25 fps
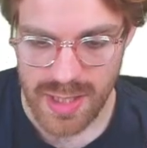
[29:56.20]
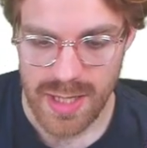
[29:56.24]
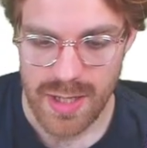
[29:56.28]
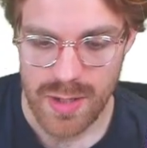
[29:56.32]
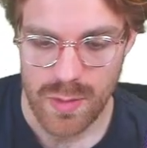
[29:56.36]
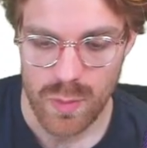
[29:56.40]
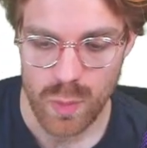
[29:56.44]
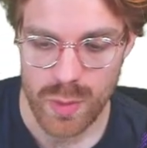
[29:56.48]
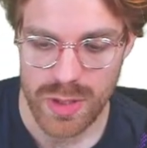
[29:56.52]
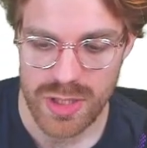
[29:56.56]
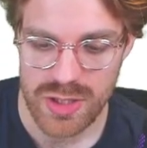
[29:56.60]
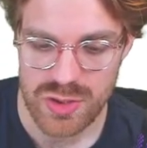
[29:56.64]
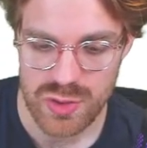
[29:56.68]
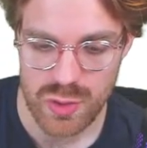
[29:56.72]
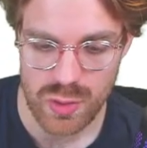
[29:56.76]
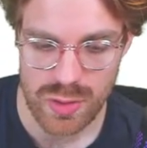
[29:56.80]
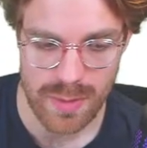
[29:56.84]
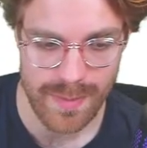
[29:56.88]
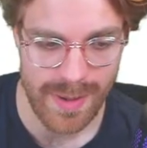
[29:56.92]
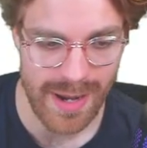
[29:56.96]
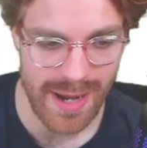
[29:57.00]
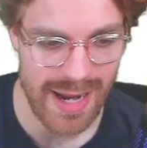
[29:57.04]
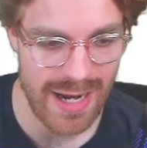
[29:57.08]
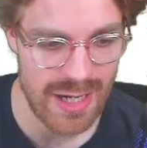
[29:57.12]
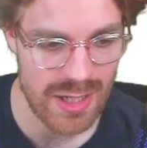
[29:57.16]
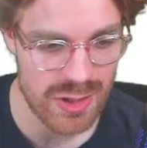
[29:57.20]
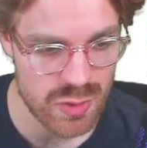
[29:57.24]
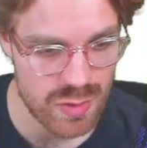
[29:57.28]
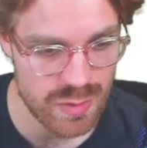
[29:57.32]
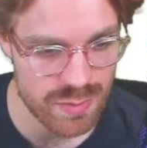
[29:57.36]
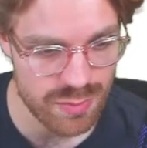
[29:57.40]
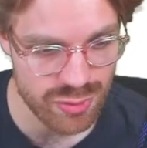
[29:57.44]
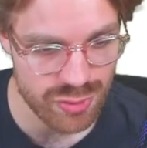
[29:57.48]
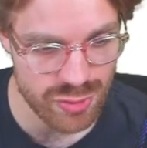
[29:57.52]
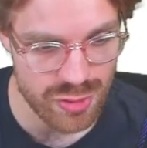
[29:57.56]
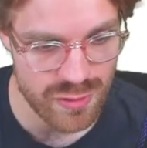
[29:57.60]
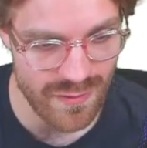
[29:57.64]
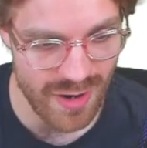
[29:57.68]
we could talk about how to
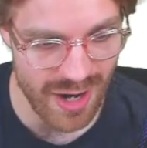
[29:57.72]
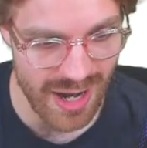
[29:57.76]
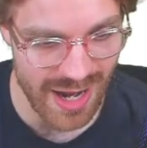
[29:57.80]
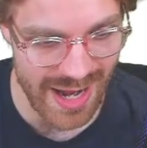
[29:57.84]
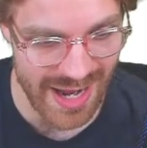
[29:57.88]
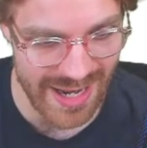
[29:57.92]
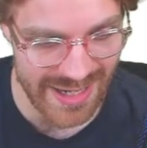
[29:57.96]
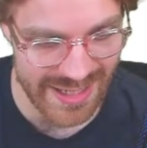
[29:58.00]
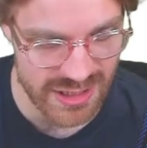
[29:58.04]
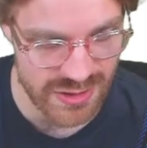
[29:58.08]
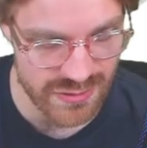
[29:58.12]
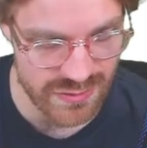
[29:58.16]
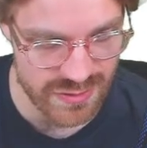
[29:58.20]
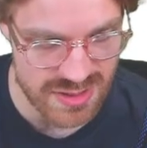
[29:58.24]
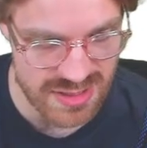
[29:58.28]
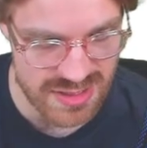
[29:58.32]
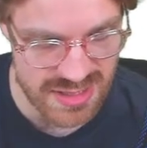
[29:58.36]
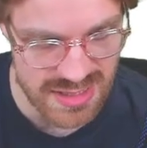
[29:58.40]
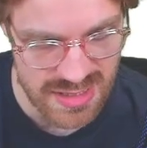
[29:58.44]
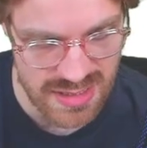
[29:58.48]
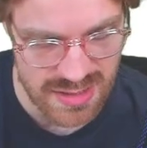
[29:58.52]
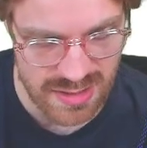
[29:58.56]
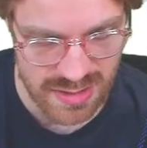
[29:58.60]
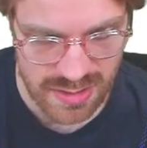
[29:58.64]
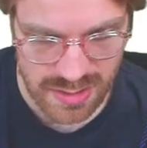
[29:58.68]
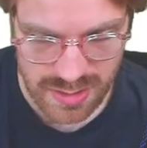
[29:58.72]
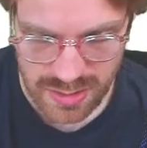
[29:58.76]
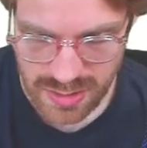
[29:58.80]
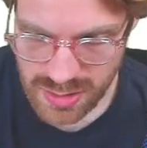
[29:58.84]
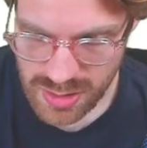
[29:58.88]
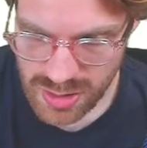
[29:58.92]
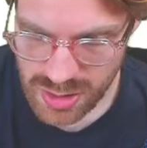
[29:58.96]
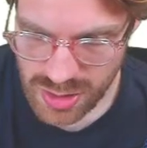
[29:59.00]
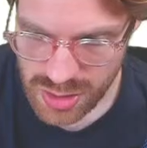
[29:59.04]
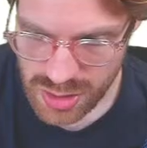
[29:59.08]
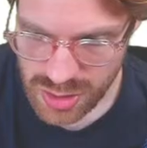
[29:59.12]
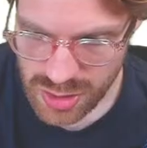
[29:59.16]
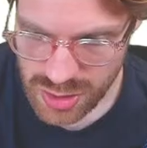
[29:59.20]
improve our accuracy.
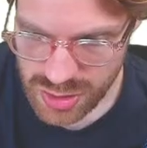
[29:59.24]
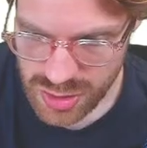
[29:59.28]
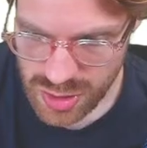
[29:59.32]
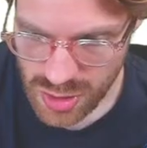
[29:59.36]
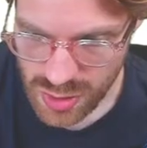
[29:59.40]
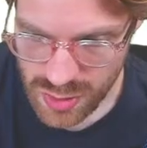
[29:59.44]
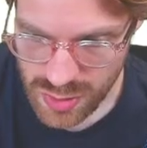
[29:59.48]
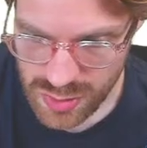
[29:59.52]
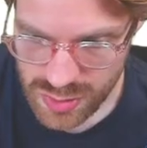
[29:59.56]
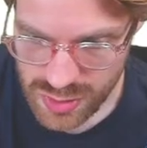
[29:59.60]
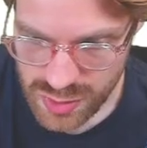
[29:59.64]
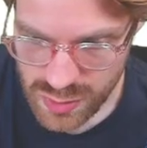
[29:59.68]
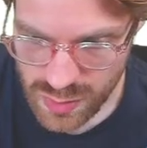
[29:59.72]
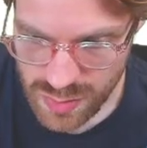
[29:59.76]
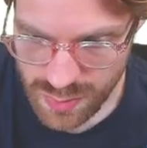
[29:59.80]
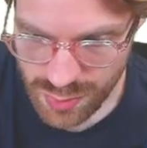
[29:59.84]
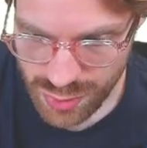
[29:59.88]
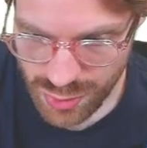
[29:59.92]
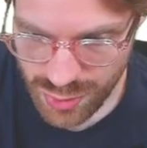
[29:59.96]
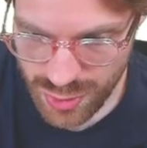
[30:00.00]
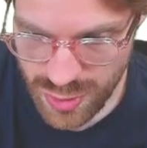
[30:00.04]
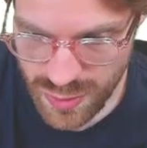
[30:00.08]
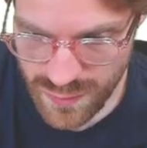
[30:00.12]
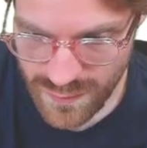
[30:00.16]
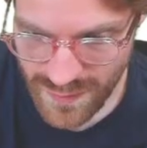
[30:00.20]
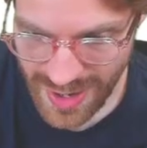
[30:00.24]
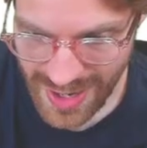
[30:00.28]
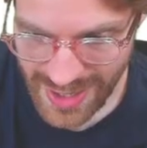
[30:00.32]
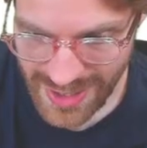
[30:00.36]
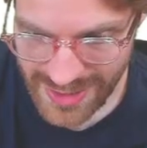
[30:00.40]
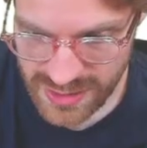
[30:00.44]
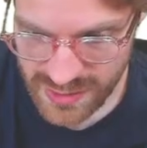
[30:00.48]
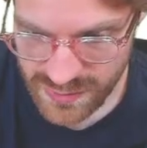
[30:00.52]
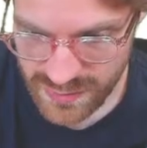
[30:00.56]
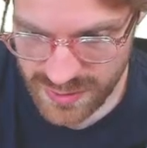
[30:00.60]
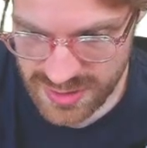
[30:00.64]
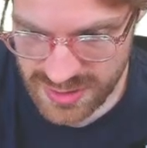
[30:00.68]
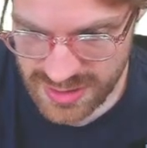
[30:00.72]
So to improve
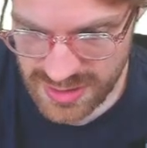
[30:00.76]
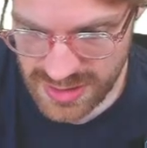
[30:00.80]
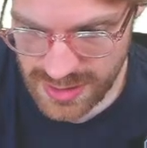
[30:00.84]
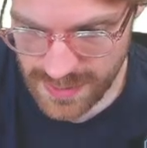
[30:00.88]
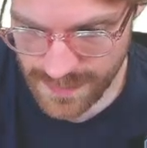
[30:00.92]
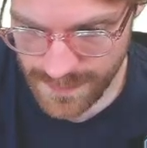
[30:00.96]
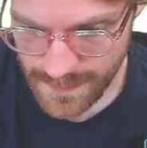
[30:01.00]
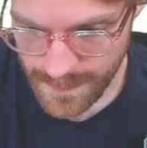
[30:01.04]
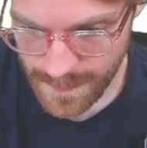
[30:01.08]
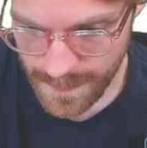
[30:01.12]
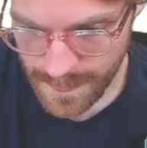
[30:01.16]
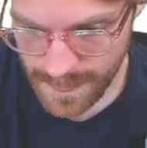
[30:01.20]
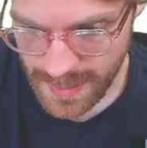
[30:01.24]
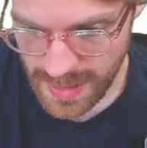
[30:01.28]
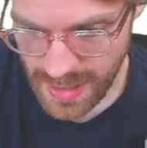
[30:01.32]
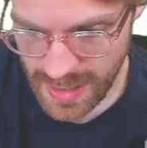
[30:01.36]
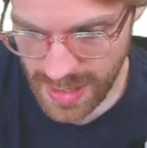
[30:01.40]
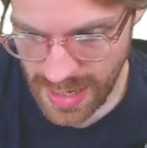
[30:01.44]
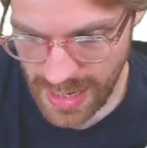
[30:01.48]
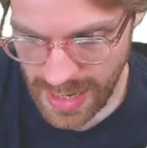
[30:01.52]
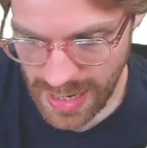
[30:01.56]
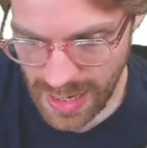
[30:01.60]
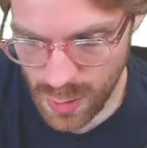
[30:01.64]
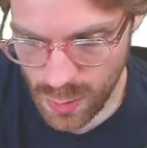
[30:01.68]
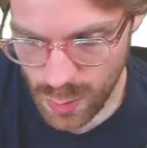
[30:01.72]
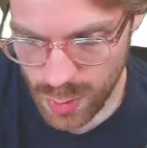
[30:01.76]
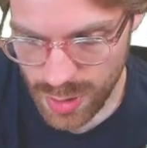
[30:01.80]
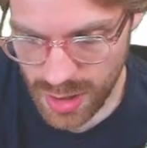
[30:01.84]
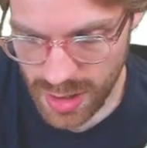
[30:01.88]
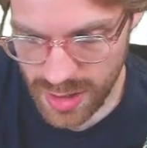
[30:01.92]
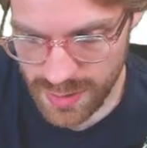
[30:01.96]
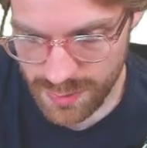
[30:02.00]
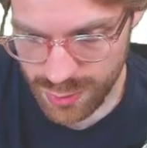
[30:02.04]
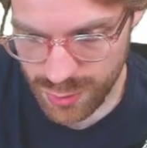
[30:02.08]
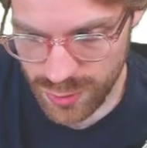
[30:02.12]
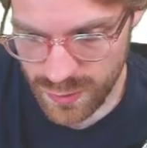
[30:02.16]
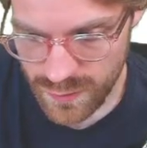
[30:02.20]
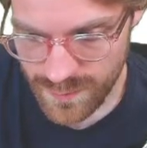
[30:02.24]
accuracy, How would I
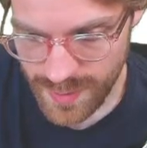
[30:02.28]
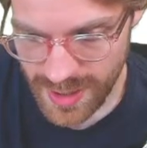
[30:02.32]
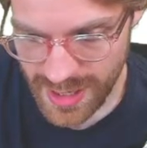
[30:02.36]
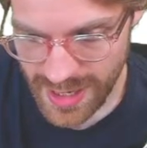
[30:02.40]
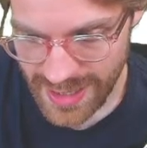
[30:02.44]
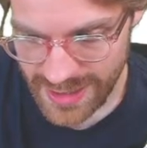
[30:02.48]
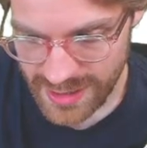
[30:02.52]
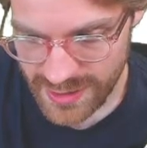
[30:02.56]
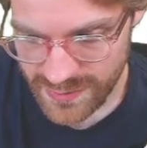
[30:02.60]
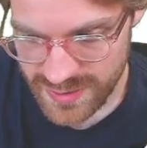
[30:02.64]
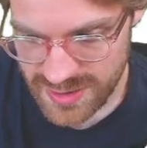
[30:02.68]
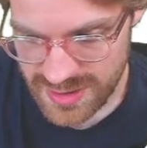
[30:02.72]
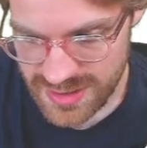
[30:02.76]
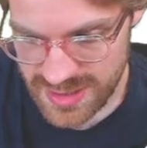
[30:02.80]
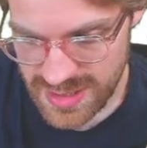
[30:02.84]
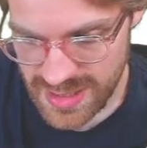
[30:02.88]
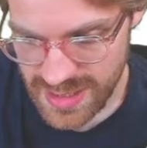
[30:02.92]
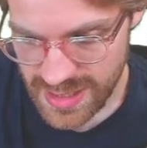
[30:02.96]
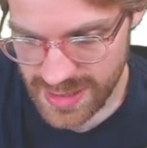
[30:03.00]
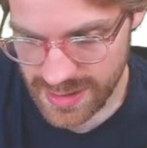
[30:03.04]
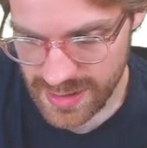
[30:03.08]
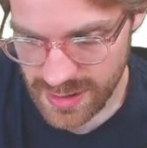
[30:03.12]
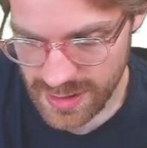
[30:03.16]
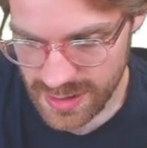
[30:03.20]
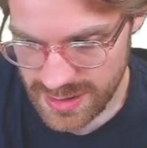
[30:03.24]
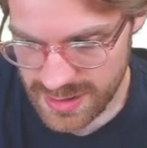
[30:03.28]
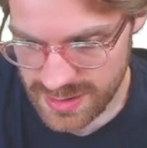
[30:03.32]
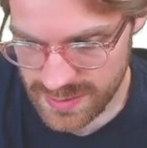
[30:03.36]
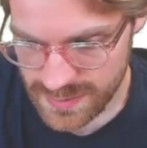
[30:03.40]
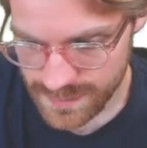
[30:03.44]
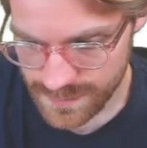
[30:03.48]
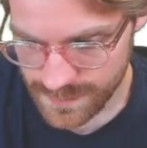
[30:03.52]
improve my accuracy there, guys?